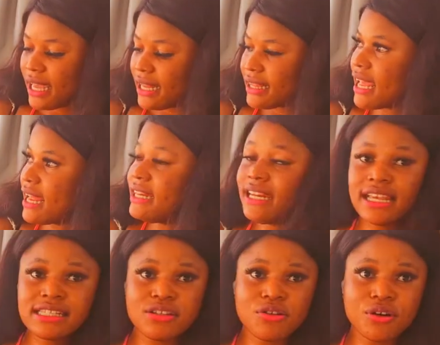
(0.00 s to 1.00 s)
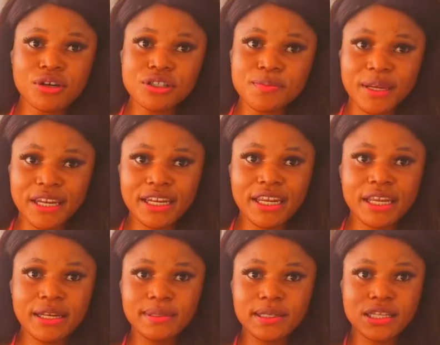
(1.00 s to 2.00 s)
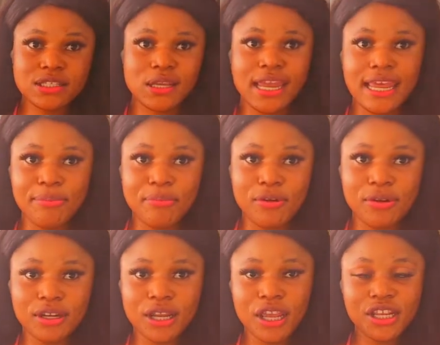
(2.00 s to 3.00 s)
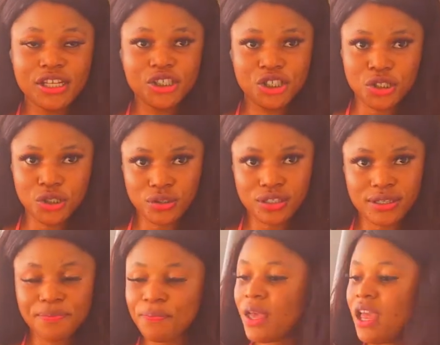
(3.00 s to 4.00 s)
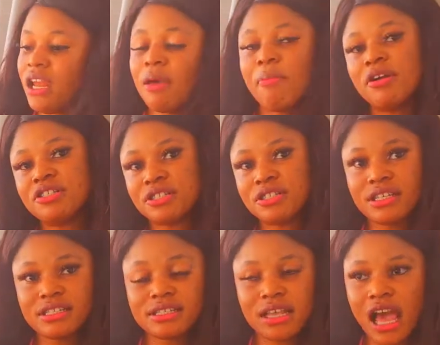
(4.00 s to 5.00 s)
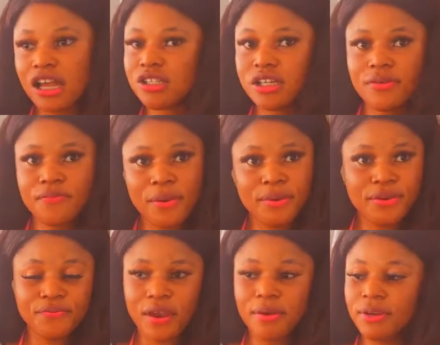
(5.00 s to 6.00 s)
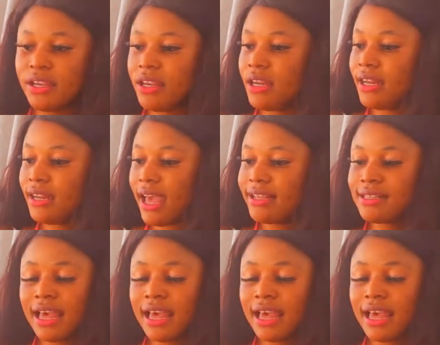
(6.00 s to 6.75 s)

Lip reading: Then the next thing you're going to be needing is a lemon juice. Lemon juice is actually very, very nice.